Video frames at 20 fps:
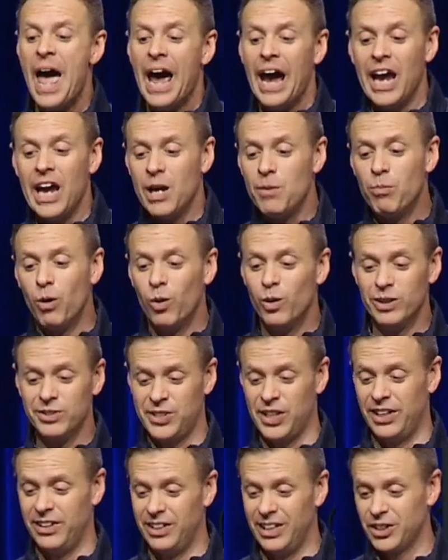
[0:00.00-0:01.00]
Abel was
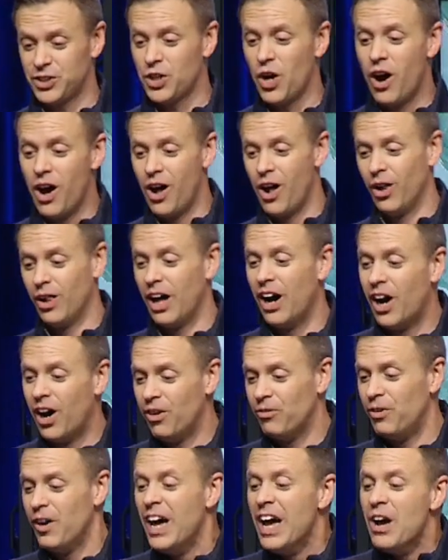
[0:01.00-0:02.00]
in this hall
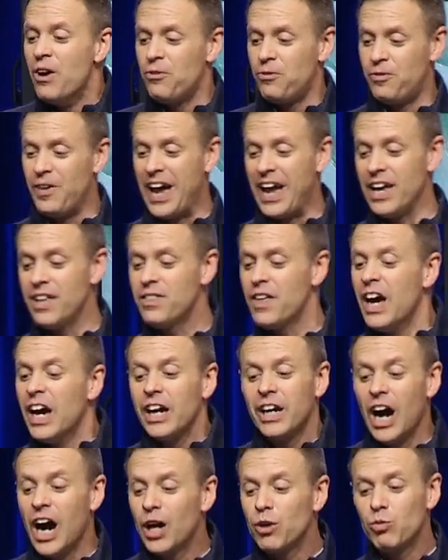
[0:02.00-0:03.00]
of faith.
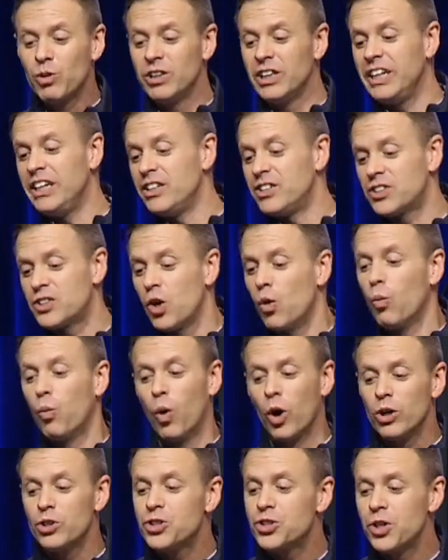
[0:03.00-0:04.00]
God released
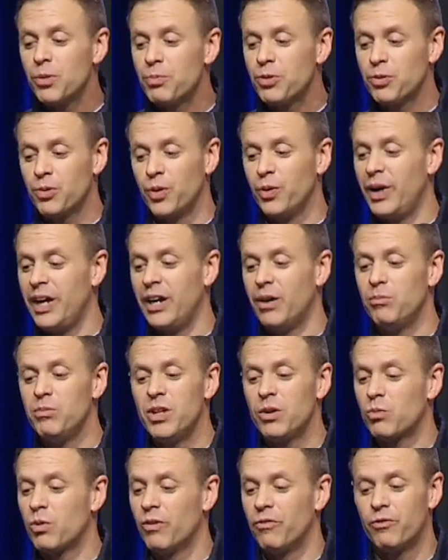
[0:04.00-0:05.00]
worship through him
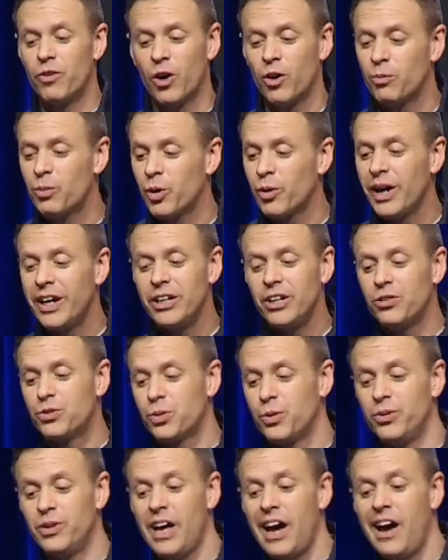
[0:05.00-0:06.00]
that reverberated
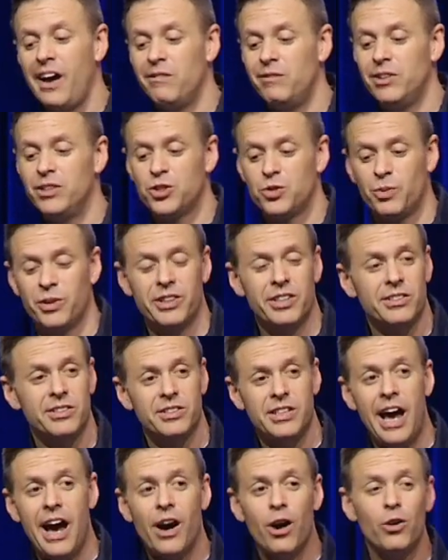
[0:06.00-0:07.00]
through the heavens with a
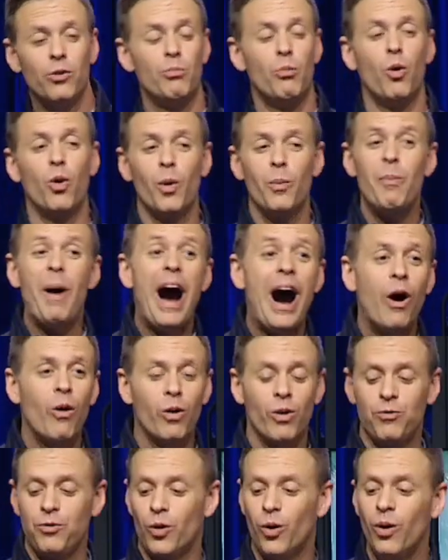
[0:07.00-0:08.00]
sound more
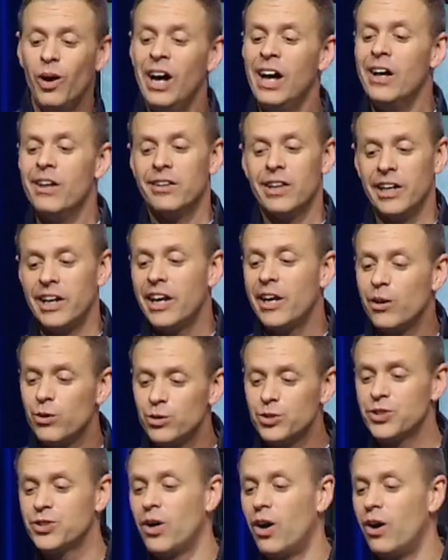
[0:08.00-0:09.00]
powerful than
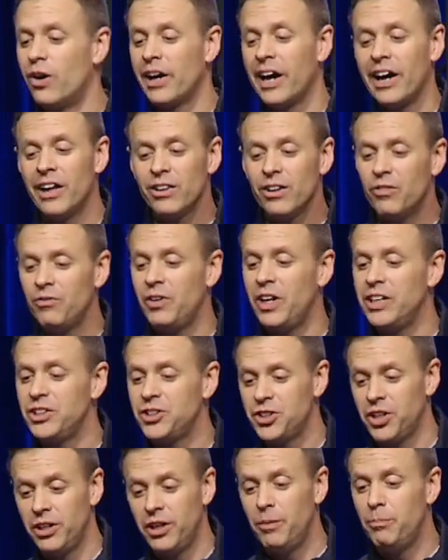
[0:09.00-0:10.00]
Hillsong,
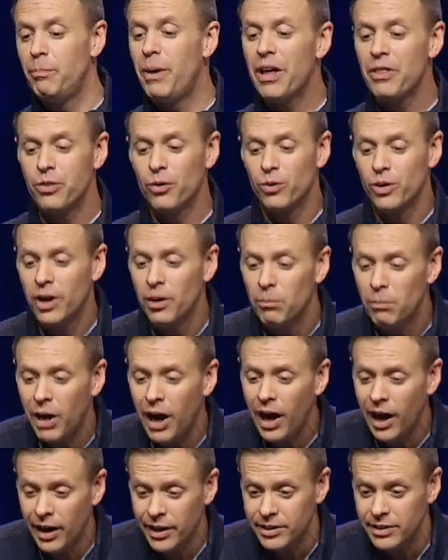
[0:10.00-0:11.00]
Elevation, and Bethel
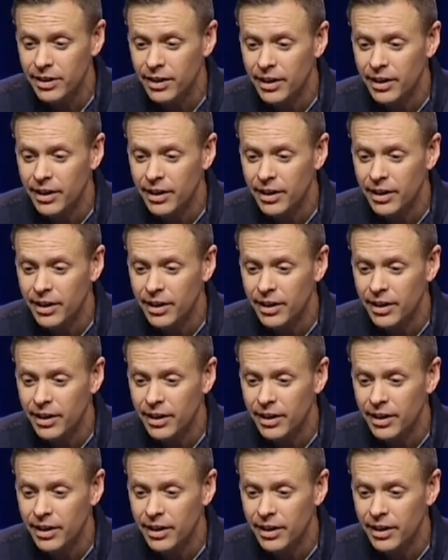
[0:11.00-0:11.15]
combined.